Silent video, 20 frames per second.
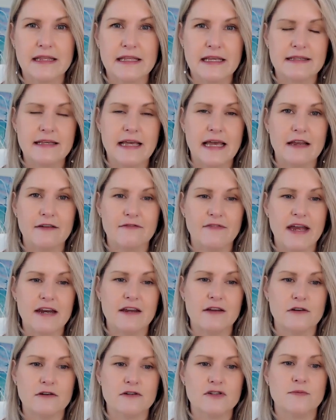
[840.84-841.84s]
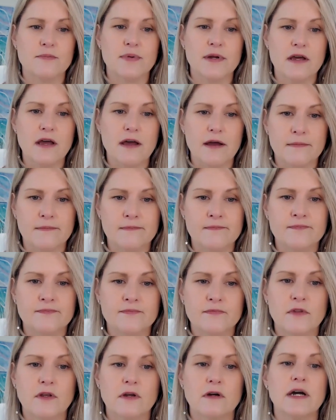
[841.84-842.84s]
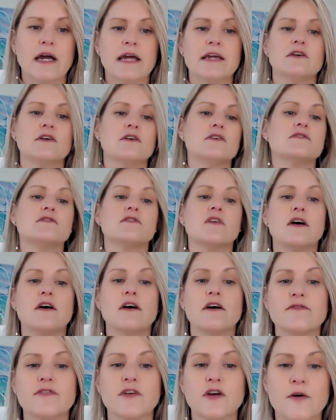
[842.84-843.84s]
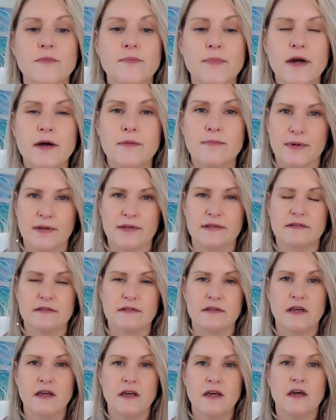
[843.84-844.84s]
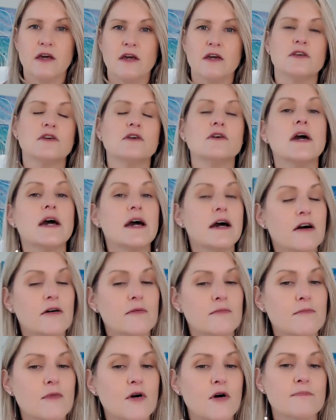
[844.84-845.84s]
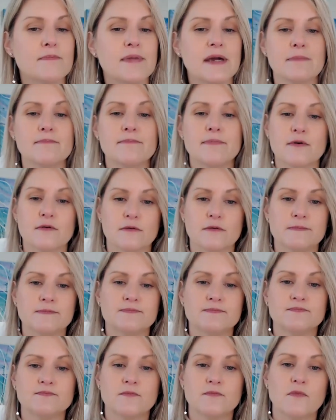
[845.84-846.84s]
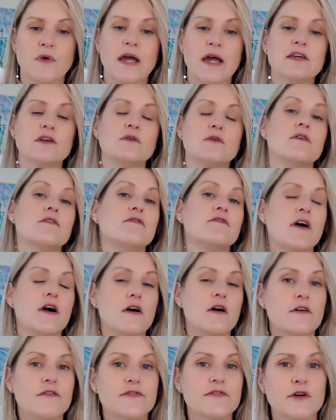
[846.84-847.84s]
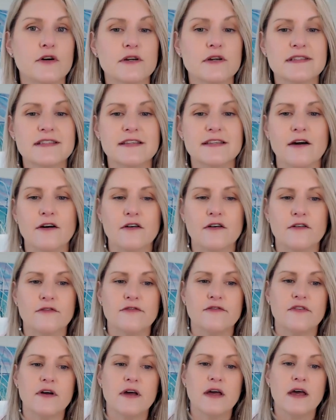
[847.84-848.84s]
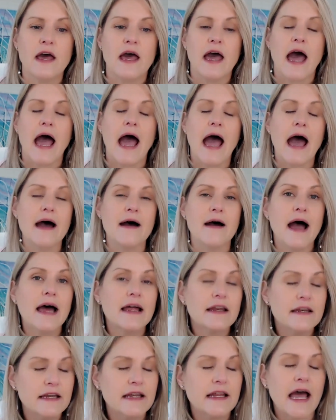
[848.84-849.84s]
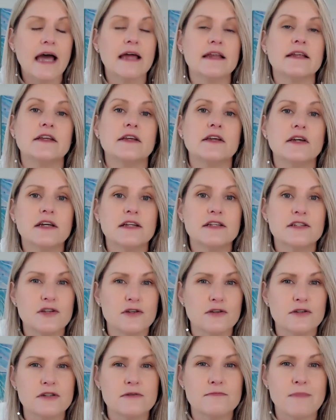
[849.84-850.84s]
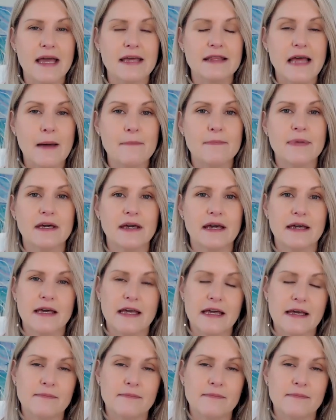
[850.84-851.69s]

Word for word: this elevated entrepreneur. Okay, you serve your purpose. You help more people, right? You evolve yourself, uh, and and you continue to make that bigger